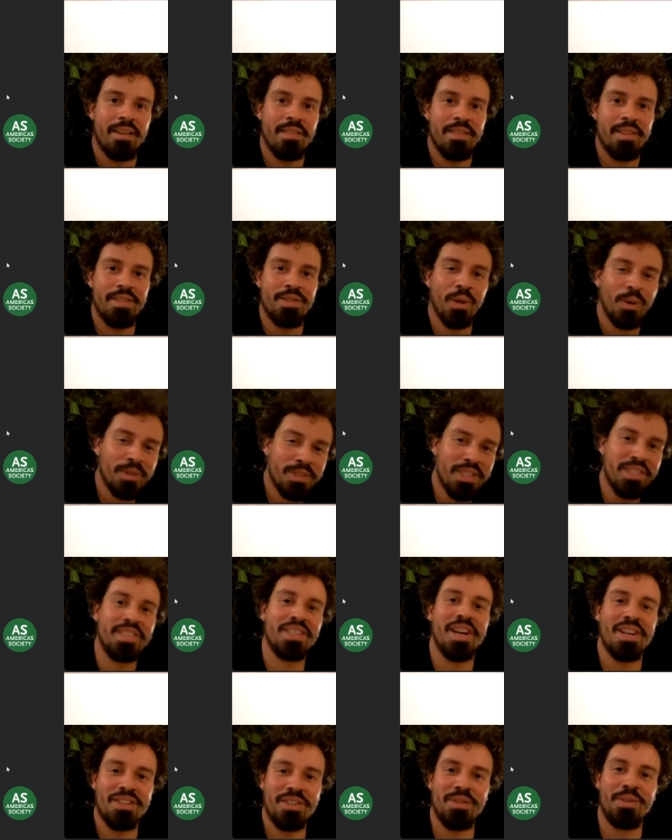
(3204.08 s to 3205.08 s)
this whole
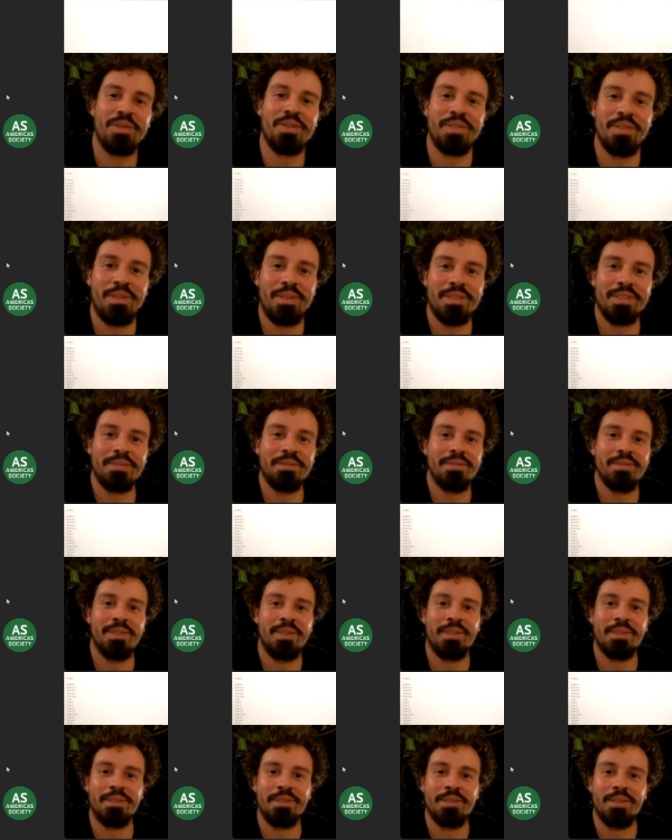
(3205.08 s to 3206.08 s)
discussion on
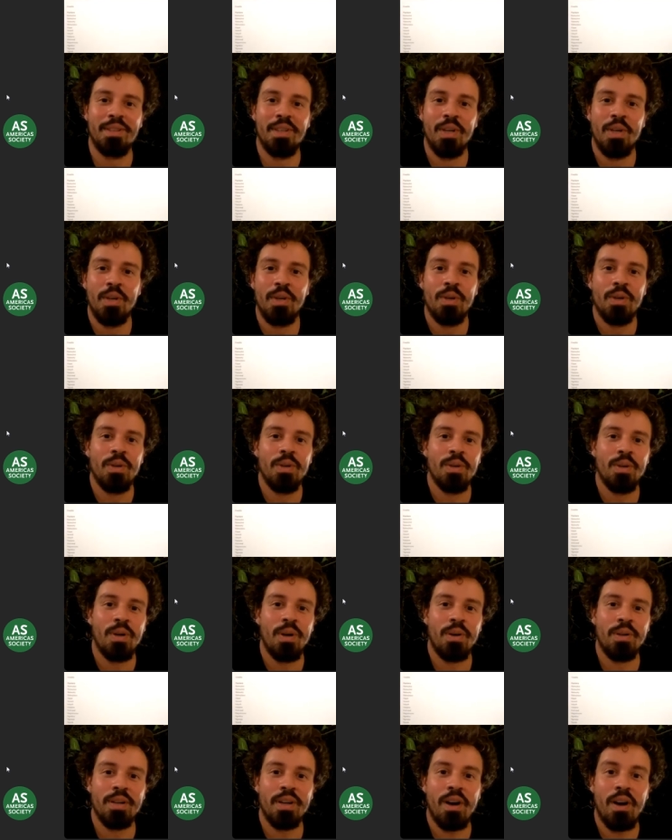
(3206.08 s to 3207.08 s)

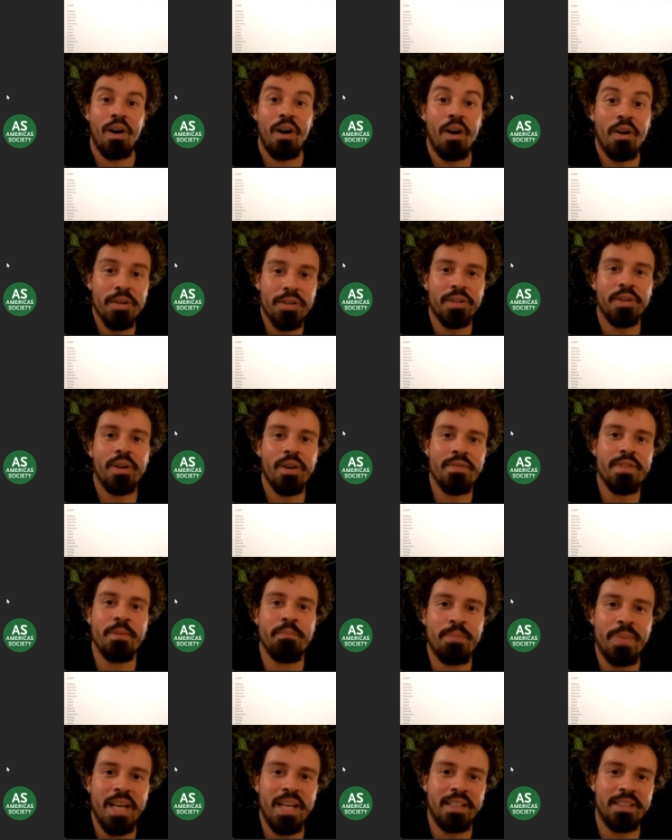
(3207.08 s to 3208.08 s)
author of the
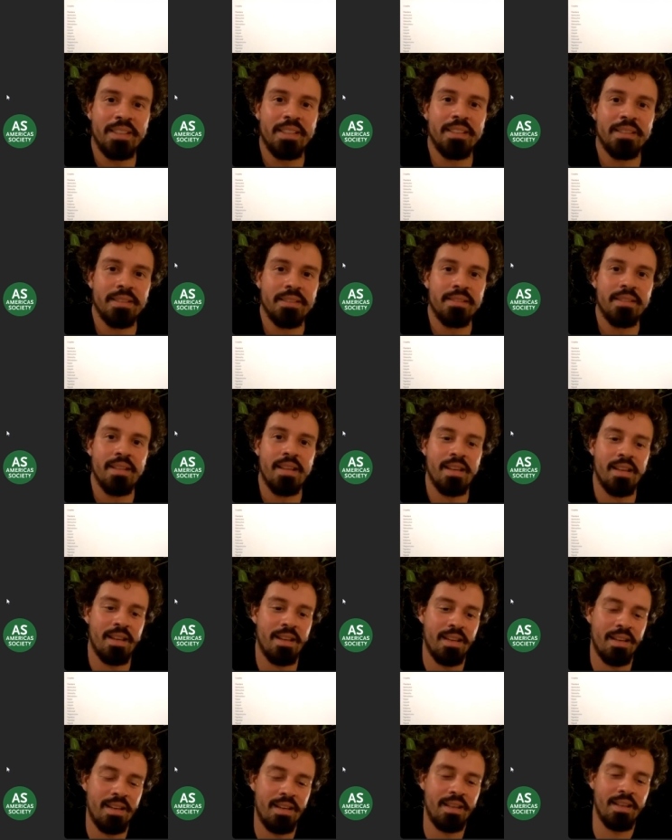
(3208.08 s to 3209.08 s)
painting
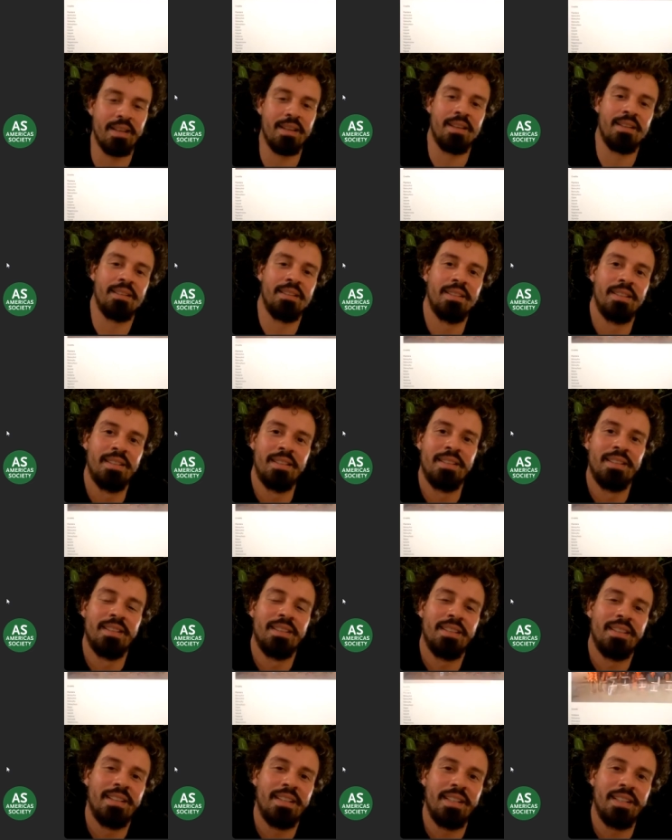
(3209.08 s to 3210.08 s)
mm-hmm.
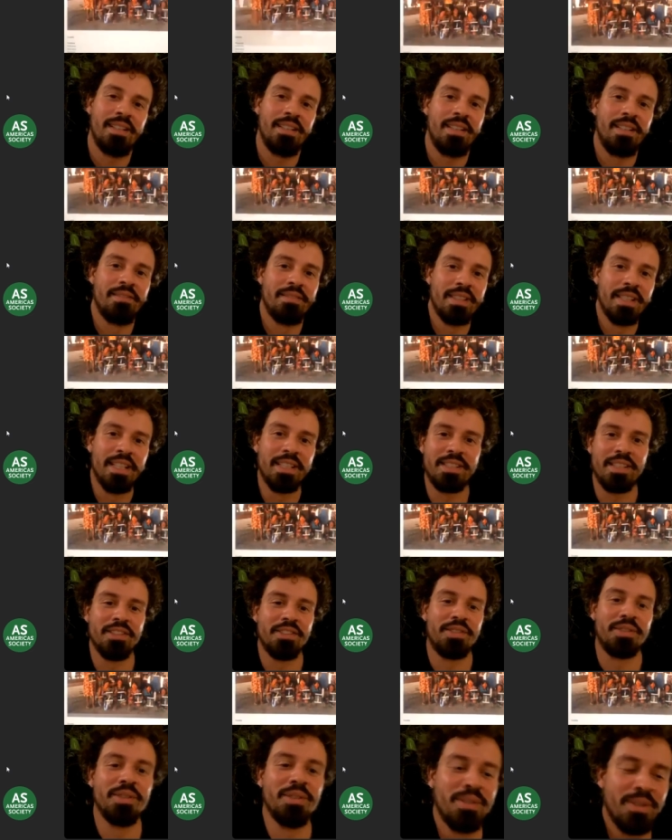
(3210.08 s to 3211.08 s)
in
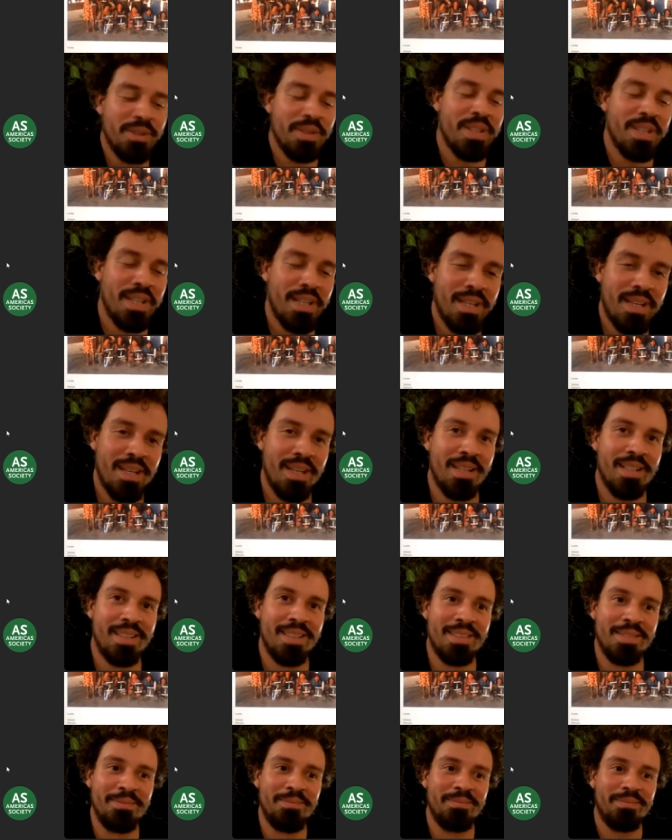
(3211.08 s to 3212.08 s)
relation to
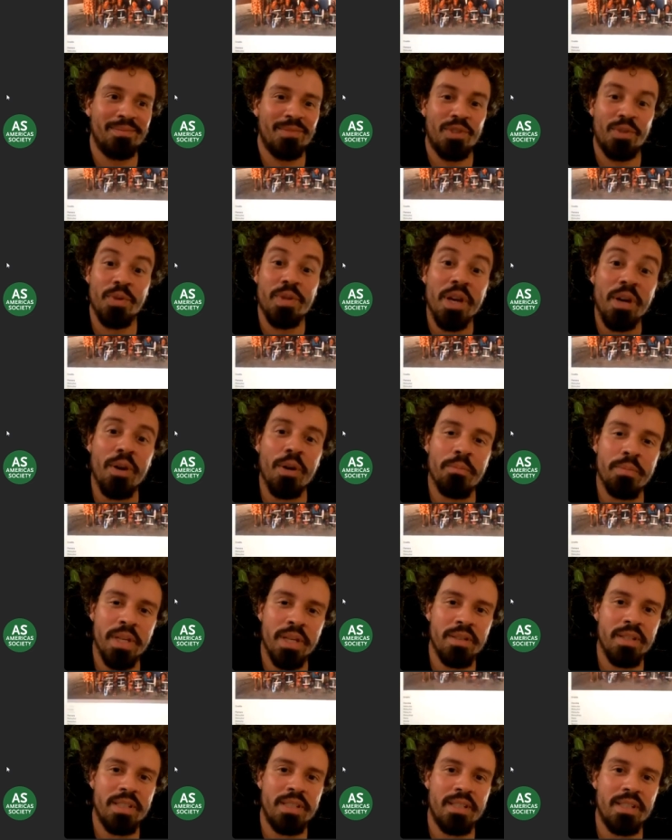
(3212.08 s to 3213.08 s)
the
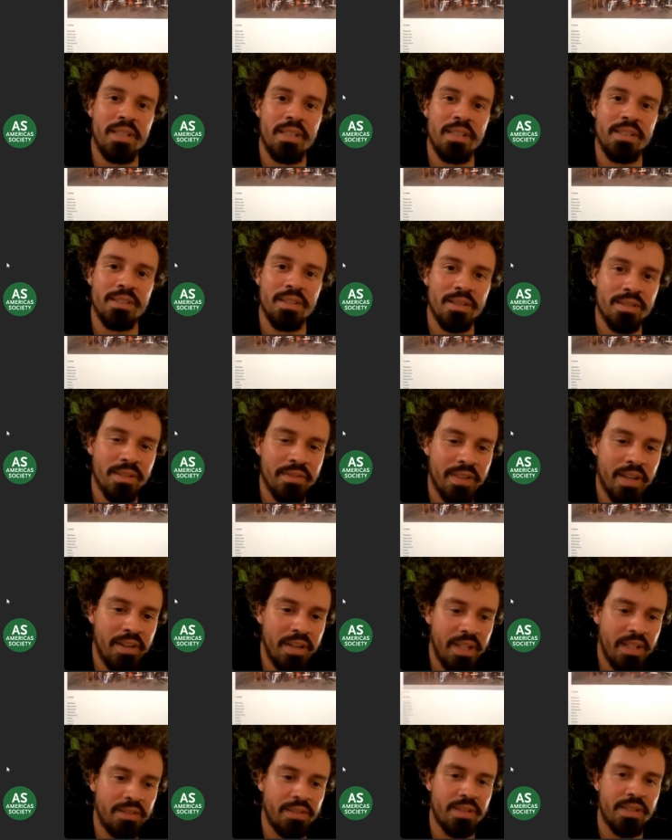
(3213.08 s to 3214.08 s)
community is also
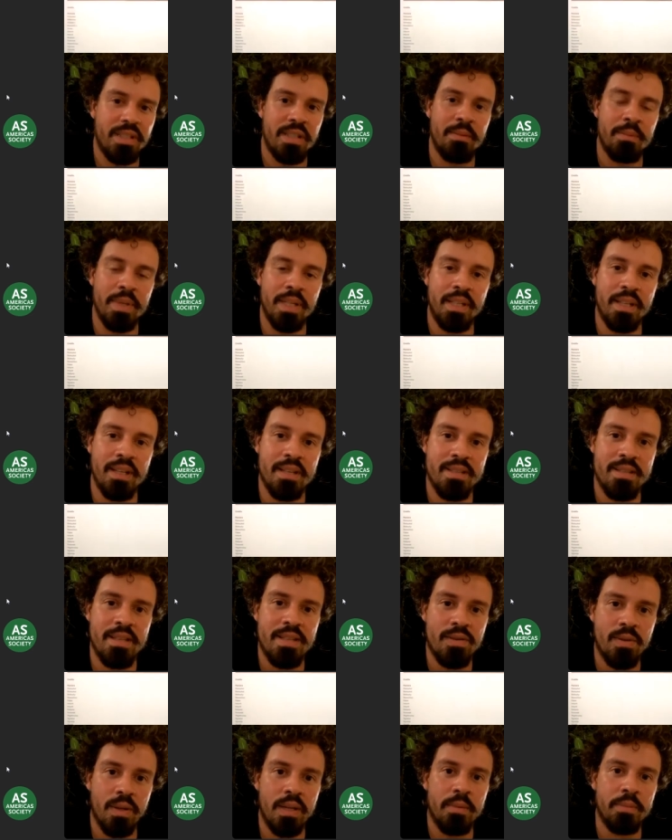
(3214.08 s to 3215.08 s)
very interesting, because
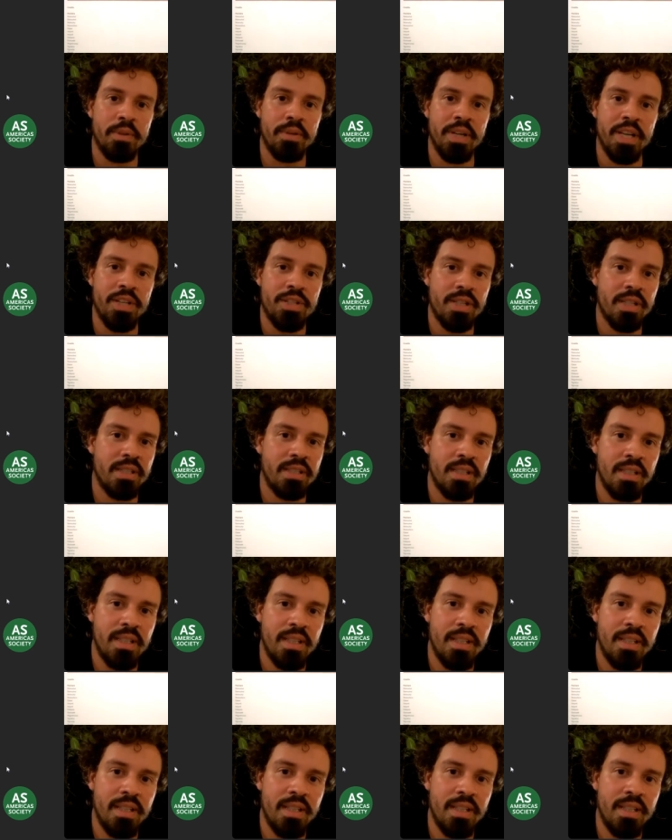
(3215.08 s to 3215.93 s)
this collaboration